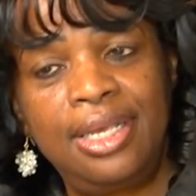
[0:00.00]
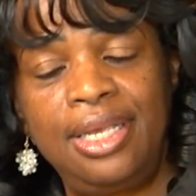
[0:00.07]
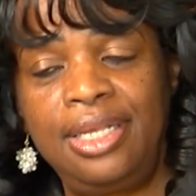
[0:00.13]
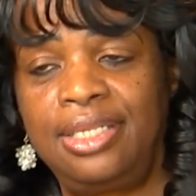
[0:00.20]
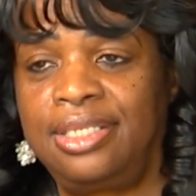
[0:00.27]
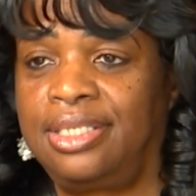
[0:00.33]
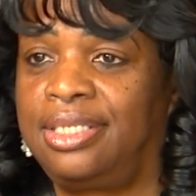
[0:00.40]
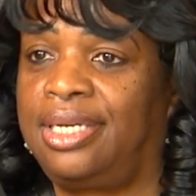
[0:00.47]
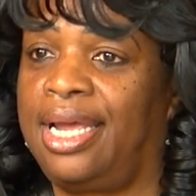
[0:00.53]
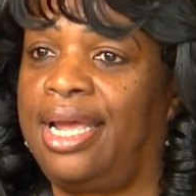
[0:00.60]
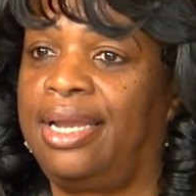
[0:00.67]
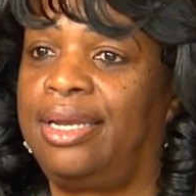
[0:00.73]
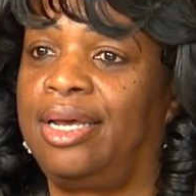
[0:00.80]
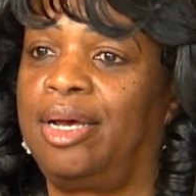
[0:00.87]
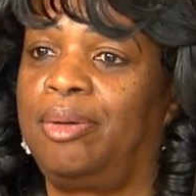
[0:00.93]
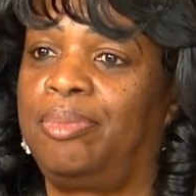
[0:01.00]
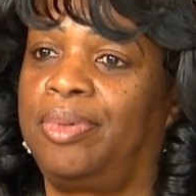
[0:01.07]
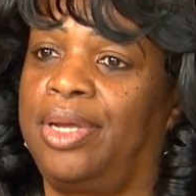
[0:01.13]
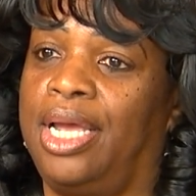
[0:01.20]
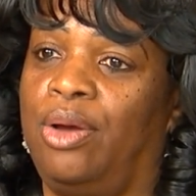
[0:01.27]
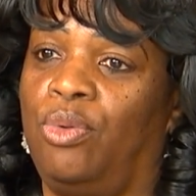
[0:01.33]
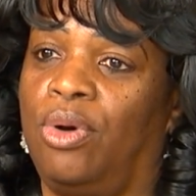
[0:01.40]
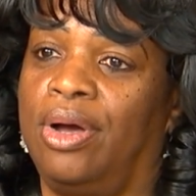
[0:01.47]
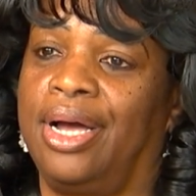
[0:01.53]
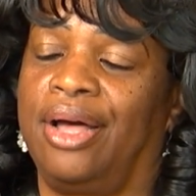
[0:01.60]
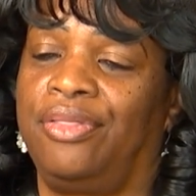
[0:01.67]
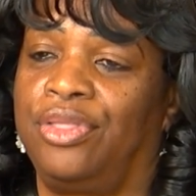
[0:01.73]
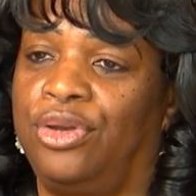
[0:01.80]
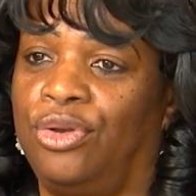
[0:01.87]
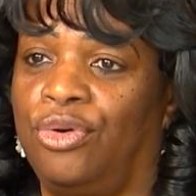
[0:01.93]
He'd stand up and walk
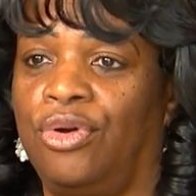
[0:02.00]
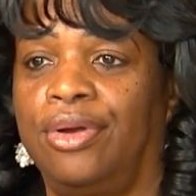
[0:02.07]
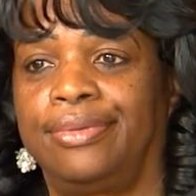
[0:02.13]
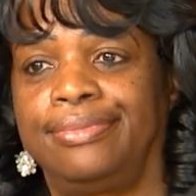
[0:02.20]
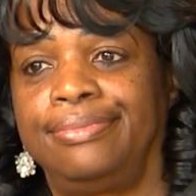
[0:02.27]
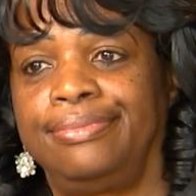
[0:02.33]
out the door.